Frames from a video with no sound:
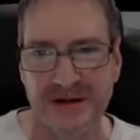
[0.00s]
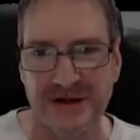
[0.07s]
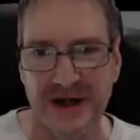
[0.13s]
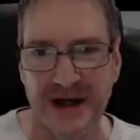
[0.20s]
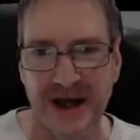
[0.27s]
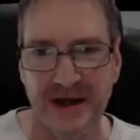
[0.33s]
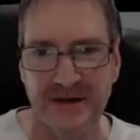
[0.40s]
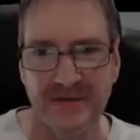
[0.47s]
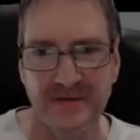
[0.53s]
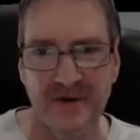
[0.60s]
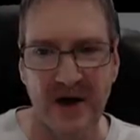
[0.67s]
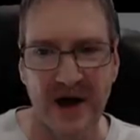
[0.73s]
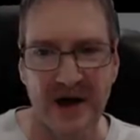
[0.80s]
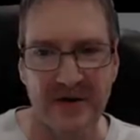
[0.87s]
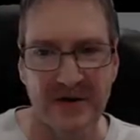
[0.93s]
Let's check out
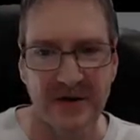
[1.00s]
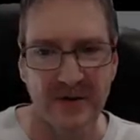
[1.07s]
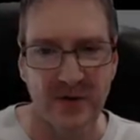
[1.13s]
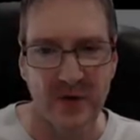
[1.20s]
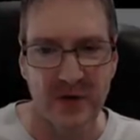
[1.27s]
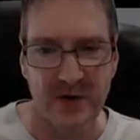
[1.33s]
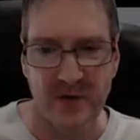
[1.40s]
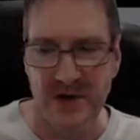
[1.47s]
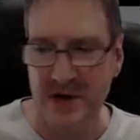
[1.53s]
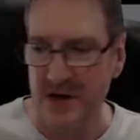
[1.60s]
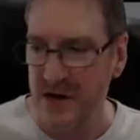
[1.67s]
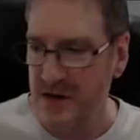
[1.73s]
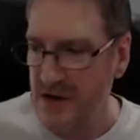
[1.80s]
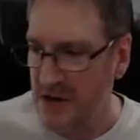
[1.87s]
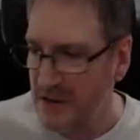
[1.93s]
the fire and the water
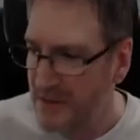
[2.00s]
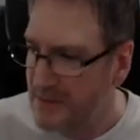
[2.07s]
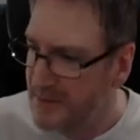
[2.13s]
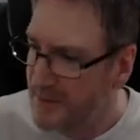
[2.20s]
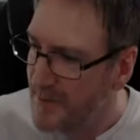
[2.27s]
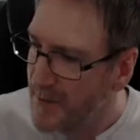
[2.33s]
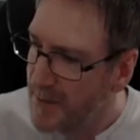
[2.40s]
one.